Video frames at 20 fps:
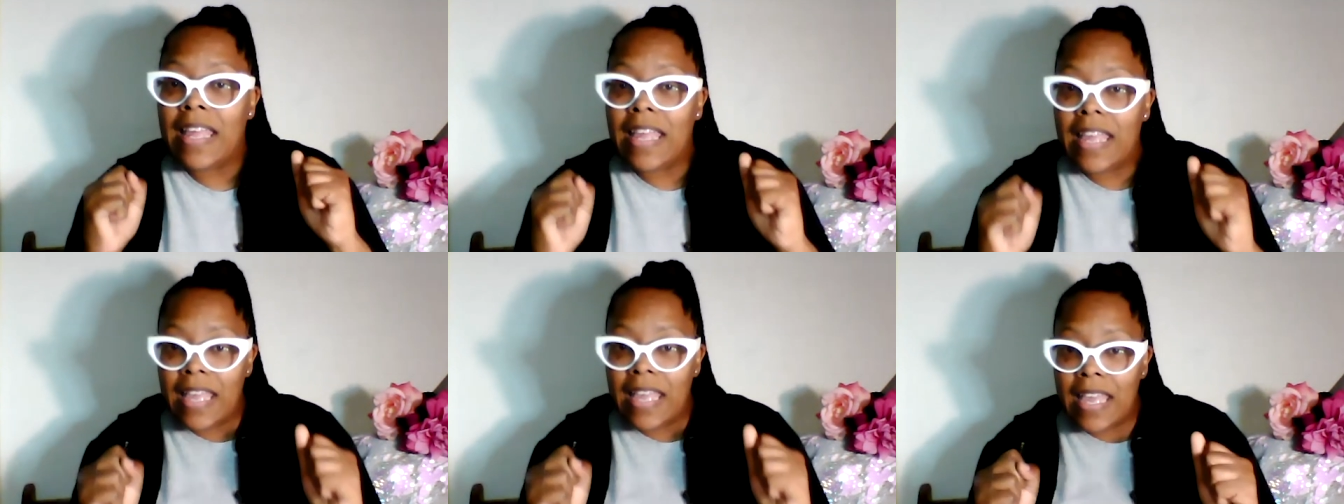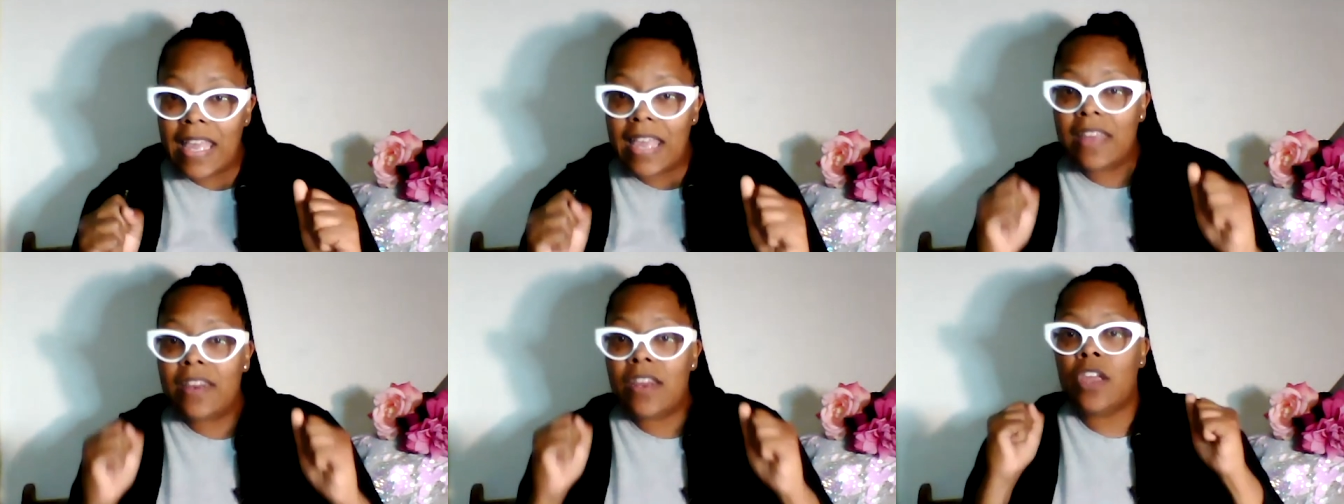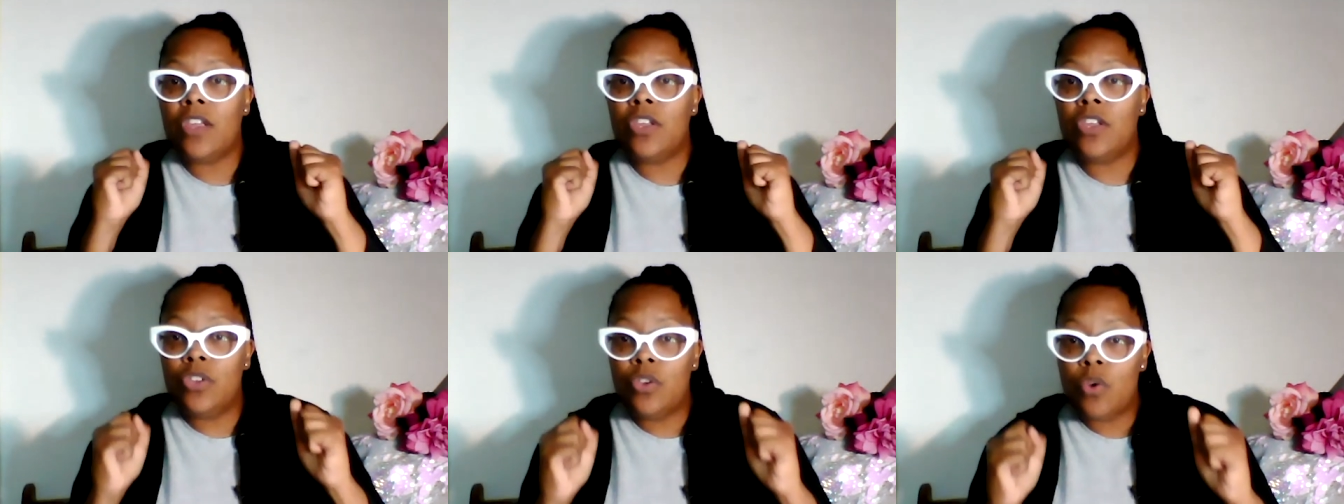in
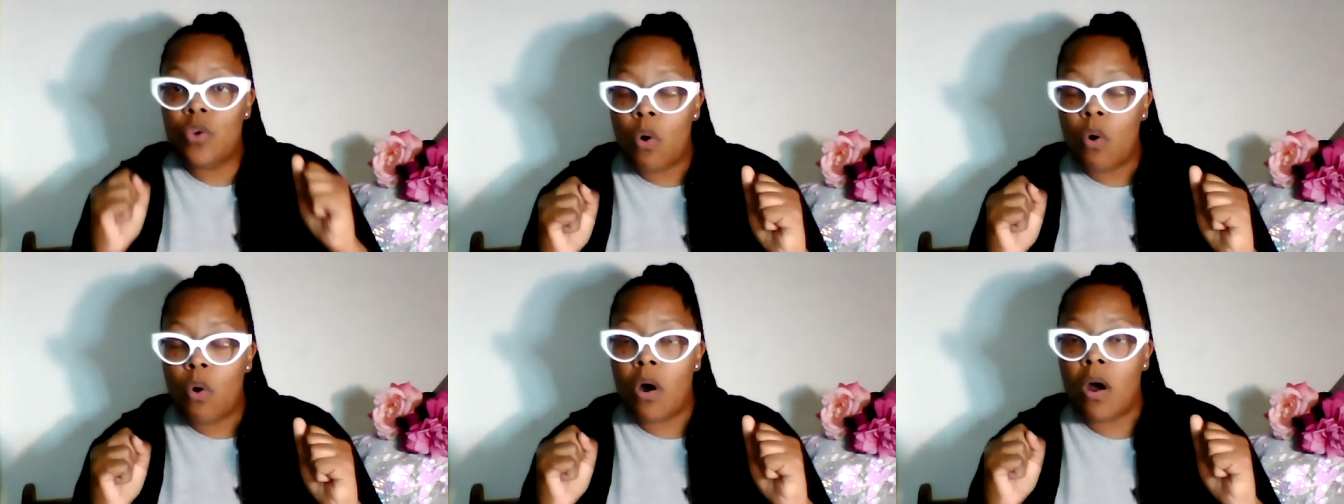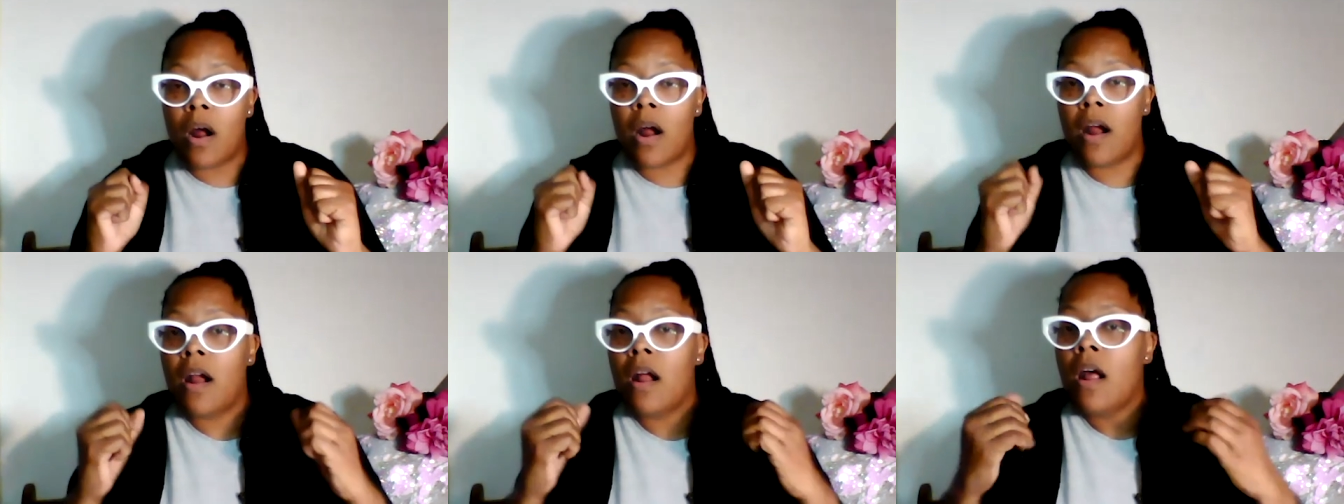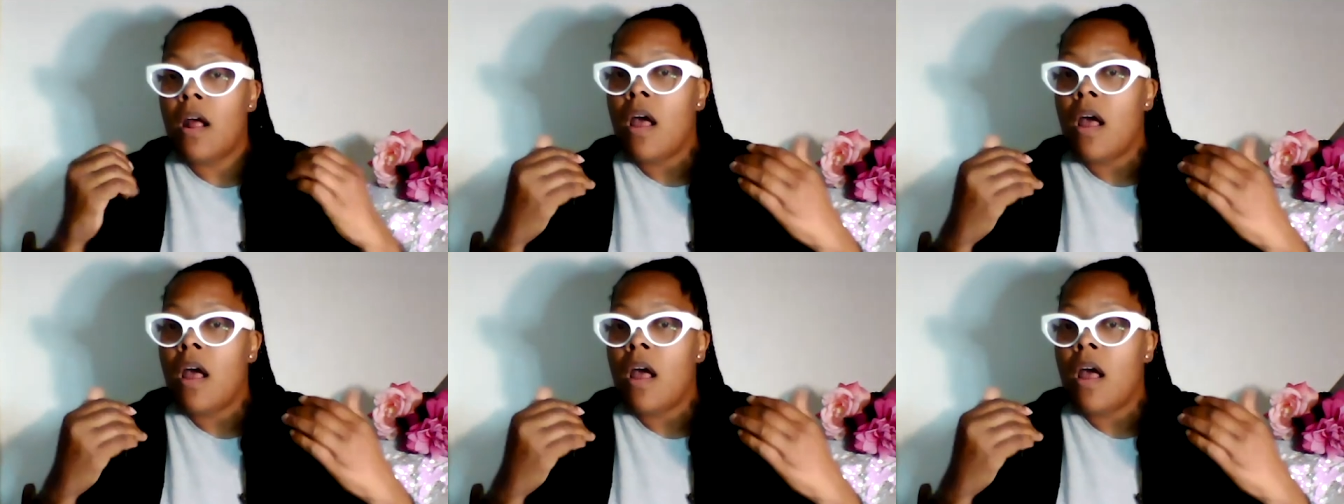your